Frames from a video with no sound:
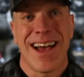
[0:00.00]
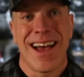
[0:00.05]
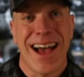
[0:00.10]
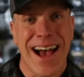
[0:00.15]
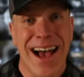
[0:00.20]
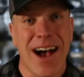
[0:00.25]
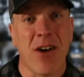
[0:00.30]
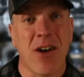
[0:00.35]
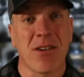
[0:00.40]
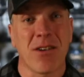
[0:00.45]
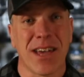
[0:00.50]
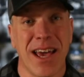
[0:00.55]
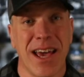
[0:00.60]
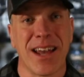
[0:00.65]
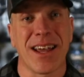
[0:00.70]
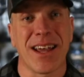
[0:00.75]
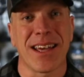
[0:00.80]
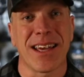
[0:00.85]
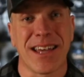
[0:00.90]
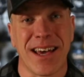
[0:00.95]
how
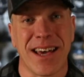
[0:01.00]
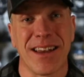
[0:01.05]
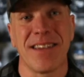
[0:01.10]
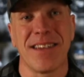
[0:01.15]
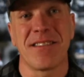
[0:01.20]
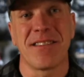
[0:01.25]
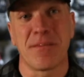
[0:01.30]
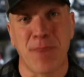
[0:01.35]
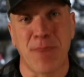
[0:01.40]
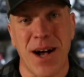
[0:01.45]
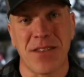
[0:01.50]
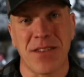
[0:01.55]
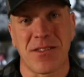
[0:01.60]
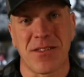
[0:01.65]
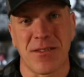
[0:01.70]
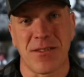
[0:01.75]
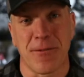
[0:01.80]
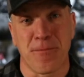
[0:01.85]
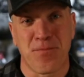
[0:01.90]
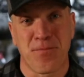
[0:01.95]
can I get a
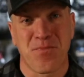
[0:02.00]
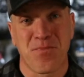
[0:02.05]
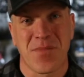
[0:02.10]
sponsor?